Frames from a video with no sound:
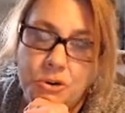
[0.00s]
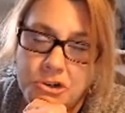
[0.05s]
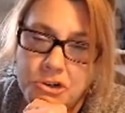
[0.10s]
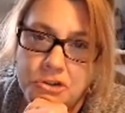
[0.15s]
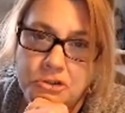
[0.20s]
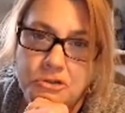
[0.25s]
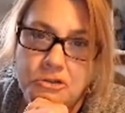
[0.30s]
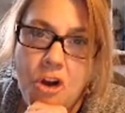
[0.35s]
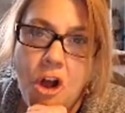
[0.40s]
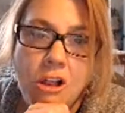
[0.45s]

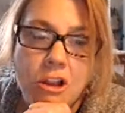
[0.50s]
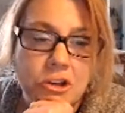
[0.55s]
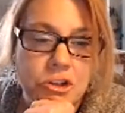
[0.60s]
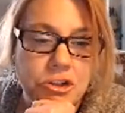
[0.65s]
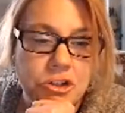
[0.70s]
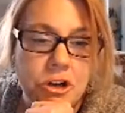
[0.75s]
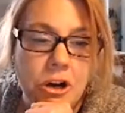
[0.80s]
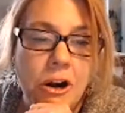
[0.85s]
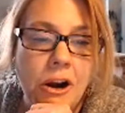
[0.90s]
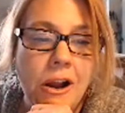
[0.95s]

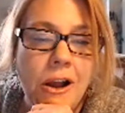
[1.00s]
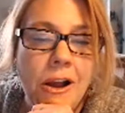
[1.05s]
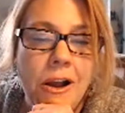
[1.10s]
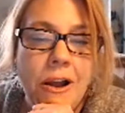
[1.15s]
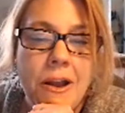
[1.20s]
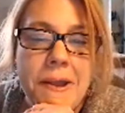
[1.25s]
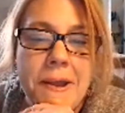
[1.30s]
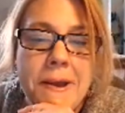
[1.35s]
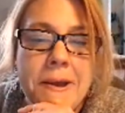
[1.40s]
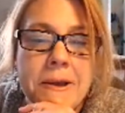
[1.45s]
astrologer.
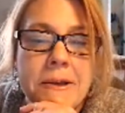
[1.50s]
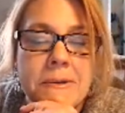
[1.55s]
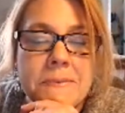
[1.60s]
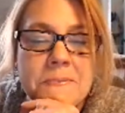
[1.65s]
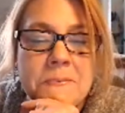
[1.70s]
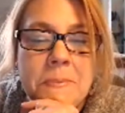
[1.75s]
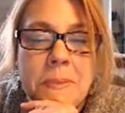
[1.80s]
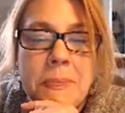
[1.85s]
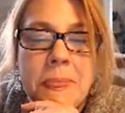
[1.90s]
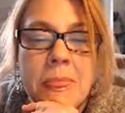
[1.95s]

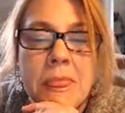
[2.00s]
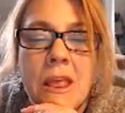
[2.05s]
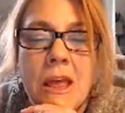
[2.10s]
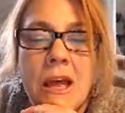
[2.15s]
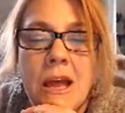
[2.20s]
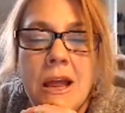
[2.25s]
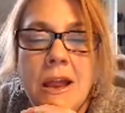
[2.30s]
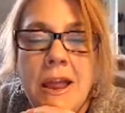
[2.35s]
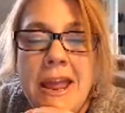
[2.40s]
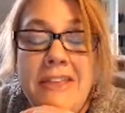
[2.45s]

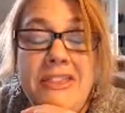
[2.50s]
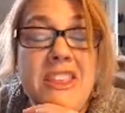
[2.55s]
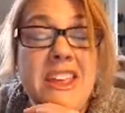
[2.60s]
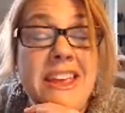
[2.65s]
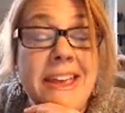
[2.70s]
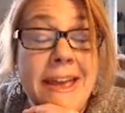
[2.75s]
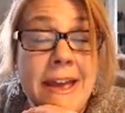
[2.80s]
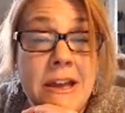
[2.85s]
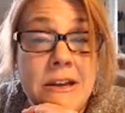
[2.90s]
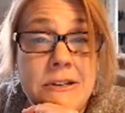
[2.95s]
In
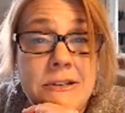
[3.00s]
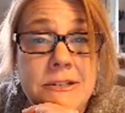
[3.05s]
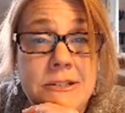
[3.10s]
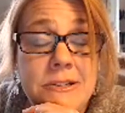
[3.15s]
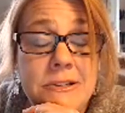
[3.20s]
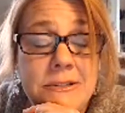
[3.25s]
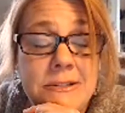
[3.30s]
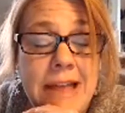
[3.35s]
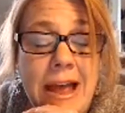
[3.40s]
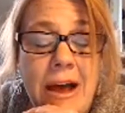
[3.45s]
the end,
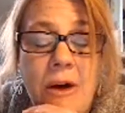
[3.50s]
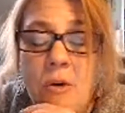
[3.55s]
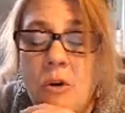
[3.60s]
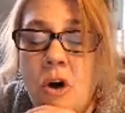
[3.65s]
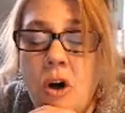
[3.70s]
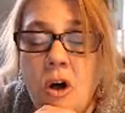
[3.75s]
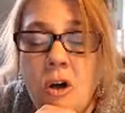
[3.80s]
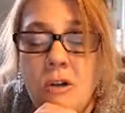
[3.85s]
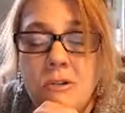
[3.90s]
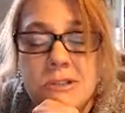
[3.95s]

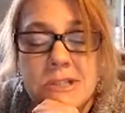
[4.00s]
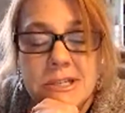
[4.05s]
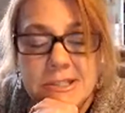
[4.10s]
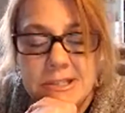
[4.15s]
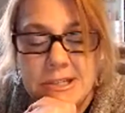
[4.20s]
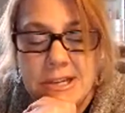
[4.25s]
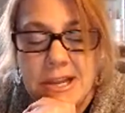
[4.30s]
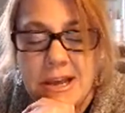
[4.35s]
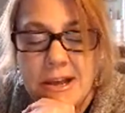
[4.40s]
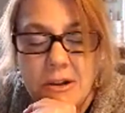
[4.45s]
alcohol
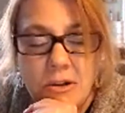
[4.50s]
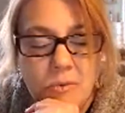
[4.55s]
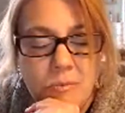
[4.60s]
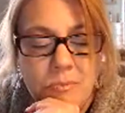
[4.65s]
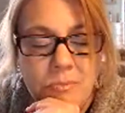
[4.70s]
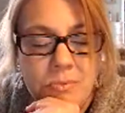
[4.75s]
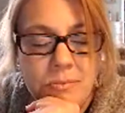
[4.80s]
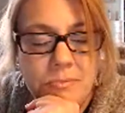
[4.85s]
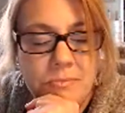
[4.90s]
doesn't help.